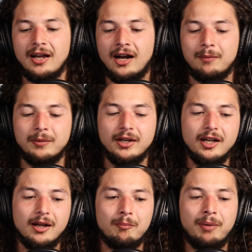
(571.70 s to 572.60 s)

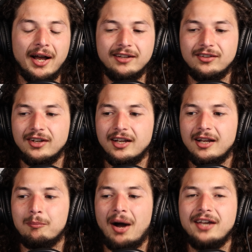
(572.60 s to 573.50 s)
But
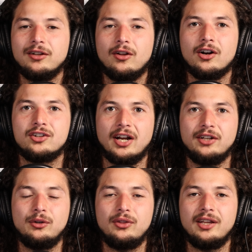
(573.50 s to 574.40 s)
by and large, I
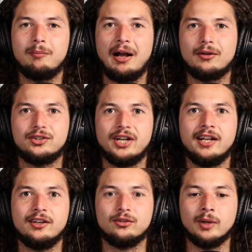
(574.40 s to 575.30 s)
do think Michael
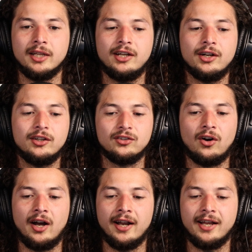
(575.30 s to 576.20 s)
Shannon is really good as
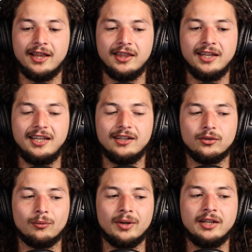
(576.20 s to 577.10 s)
Zod. I think he is
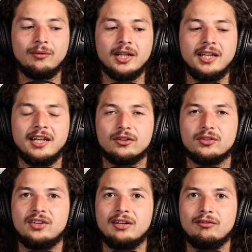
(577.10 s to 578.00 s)
a really, really
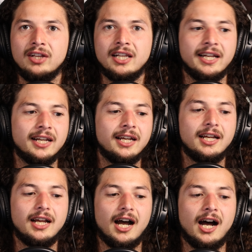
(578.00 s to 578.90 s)
interesting villain.
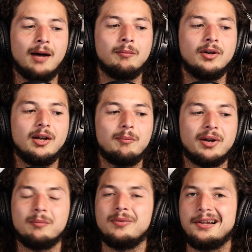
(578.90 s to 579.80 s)

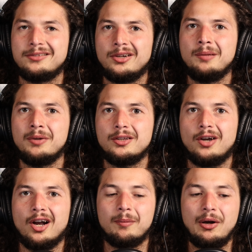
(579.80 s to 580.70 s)
But that's all I'm going to
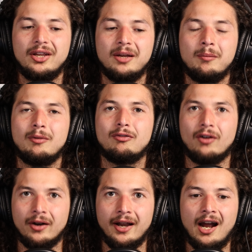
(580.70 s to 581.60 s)
talk about him
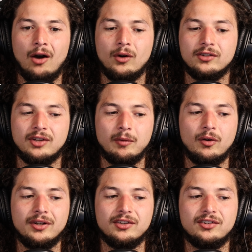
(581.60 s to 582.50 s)
for now, because I'm
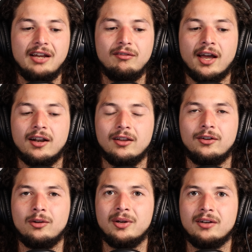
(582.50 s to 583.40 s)
going to save that a
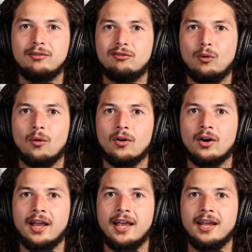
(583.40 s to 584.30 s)
little bit
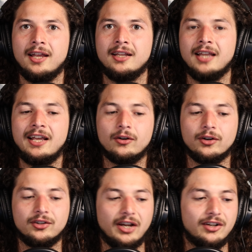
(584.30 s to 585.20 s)
for a
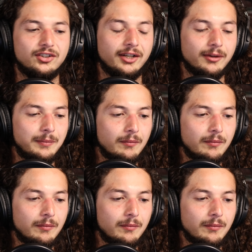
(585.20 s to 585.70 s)
later section.